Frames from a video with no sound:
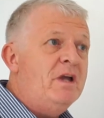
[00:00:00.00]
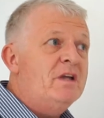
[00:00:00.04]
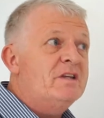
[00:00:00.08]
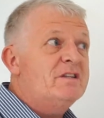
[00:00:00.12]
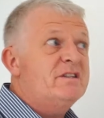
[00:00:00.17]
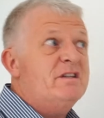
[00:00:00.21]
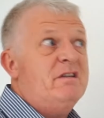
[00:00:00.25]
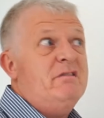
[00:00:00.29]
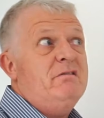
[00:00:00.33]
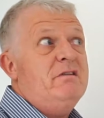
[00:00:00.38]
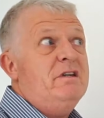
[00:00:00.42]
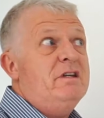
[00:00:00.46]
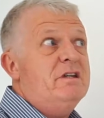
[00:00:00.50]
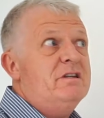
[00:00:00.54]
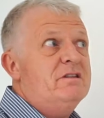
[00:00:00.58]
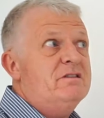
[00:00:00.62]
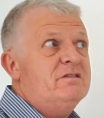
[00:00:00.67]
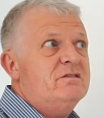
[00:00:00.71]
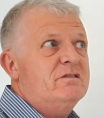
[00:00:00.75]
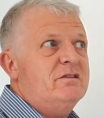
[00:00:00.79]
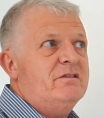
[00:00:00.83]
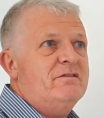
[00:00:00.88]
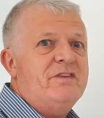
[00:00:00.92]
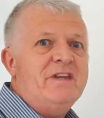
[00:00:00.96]
So you're
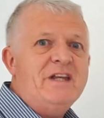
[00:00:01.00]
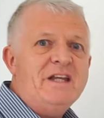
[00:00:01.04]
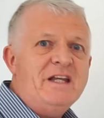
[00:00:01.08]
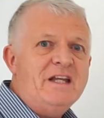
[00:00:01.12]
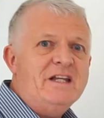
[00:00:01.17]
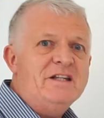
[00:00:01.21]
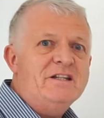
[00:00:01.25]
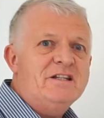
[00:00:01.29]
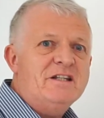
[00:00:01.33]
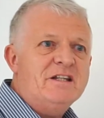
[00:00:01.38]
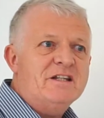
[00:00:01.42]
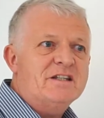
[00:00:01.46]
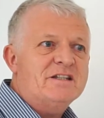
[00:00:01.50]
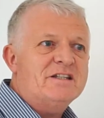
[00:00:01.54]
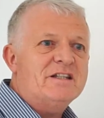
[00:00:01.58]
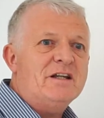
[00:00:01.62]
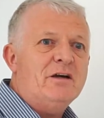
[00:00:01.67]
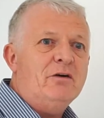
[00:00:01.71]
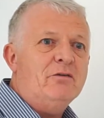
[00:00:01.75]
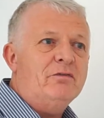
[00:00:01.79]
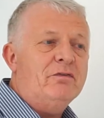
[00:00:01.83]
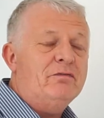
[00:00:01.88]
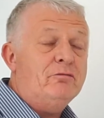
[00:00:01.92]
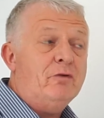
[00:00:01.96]
sort of thinking to
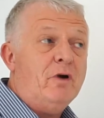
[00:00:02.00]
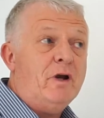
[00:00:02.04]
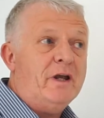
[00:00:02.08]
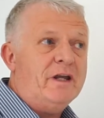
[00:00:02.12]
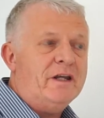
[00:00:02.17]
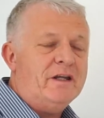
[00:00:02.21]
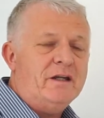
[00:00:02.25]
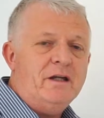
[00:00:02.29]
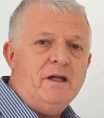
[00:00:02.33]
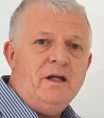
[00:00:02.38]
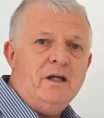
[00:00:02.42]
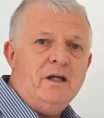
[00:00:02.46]
yourself, right,